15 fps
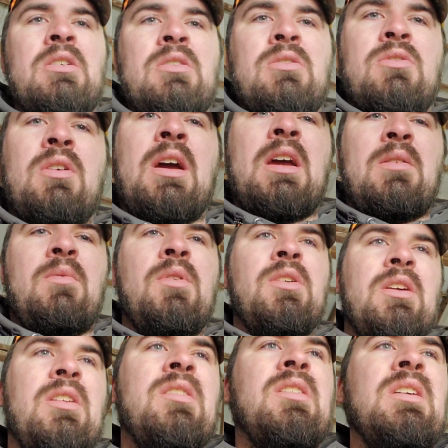try and
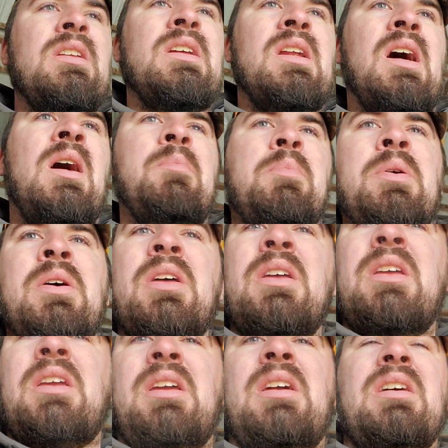really clean it up
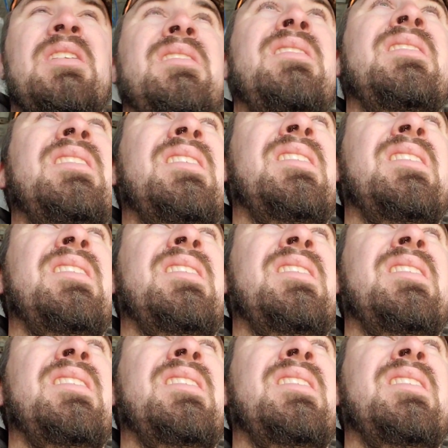and